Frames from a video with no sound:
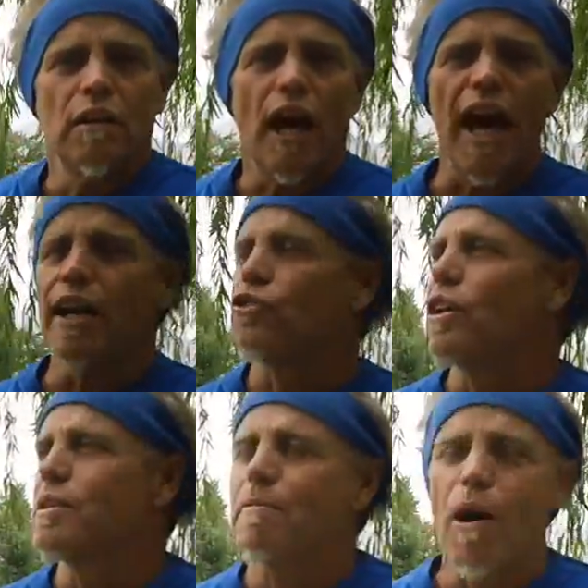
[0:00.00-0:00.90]
I had
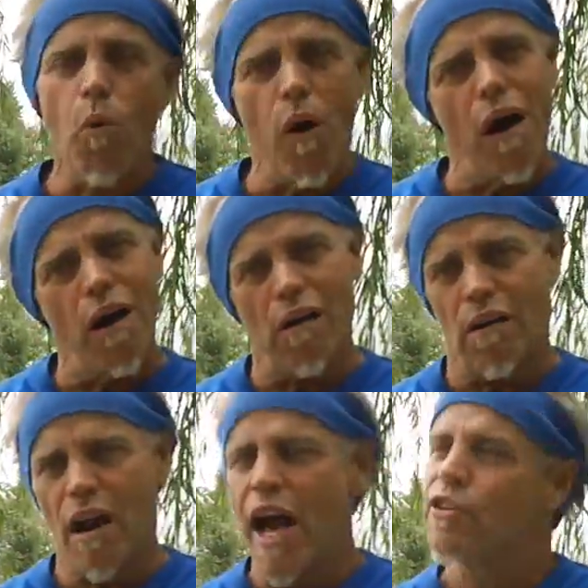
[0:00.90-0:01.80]
dreams about water.
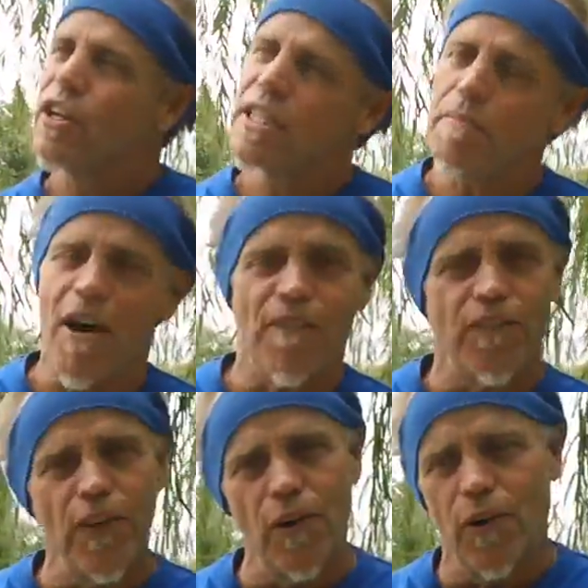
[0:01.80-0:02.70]
I had dreams about
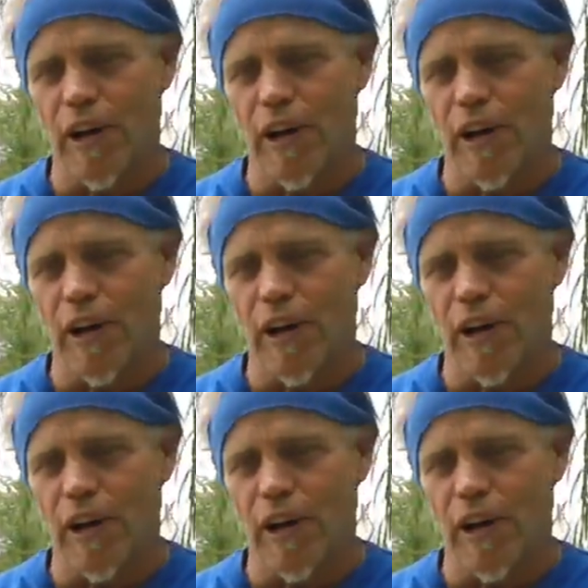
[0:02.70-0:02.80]
food.